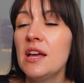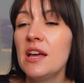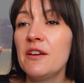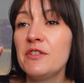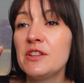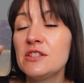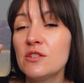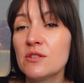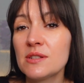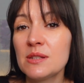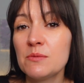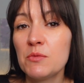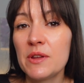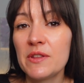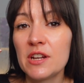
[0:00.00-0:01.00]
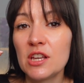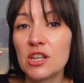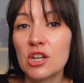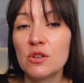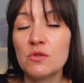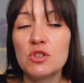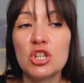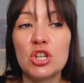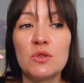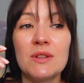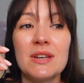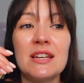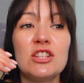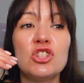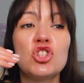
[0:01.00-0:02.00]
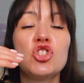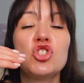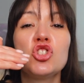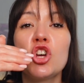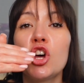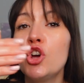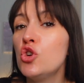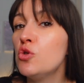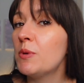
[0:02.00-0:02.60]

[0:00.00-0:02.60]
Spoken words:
if it's not somewhere that I go to that is so